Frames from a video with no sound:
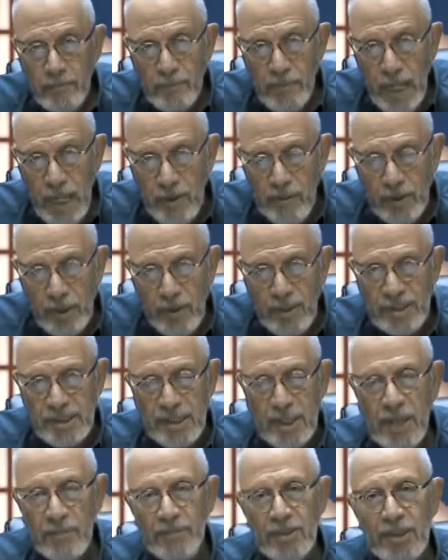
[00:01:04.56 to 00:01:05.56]
Immigrants
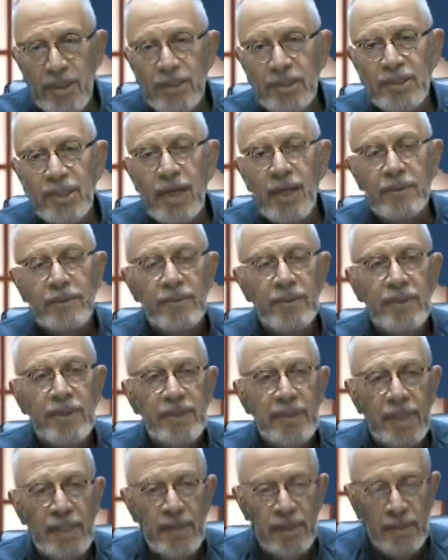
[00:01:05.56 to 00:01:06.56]
come to this country,
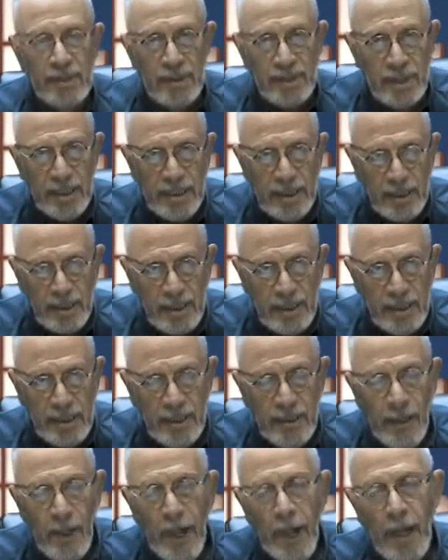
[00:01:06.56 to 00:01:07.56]
they're here
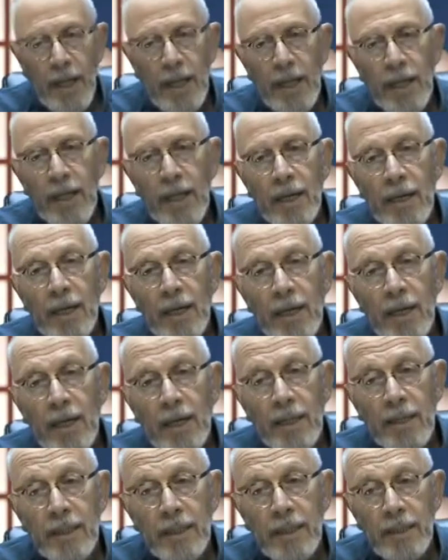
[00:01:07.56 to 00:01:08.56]
illegally.
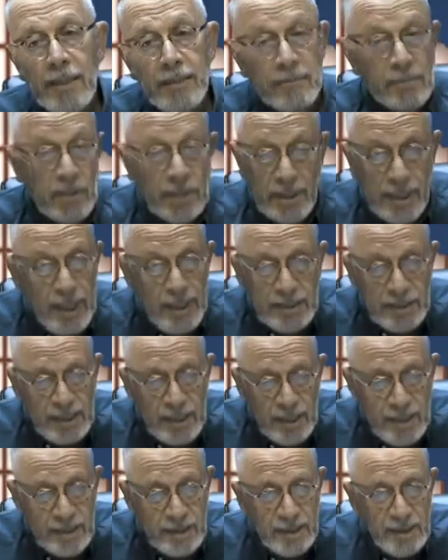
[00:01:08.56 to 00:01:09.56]
They're not
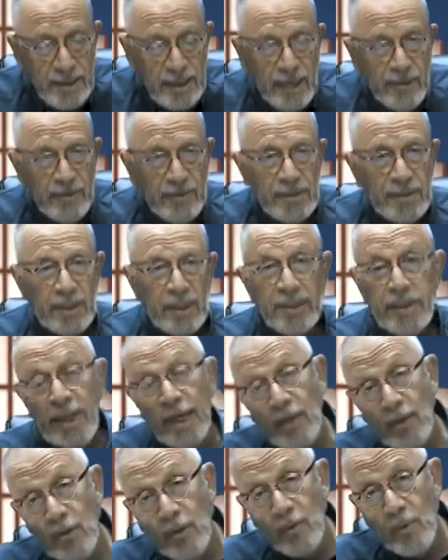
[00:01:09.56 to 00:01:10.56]
citizens, obviously. They
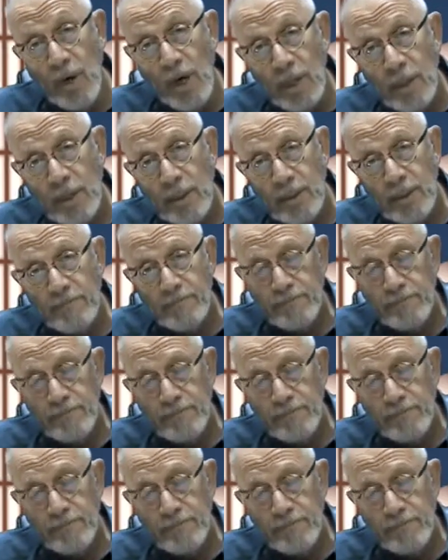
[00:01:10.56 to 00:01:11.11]
go to work.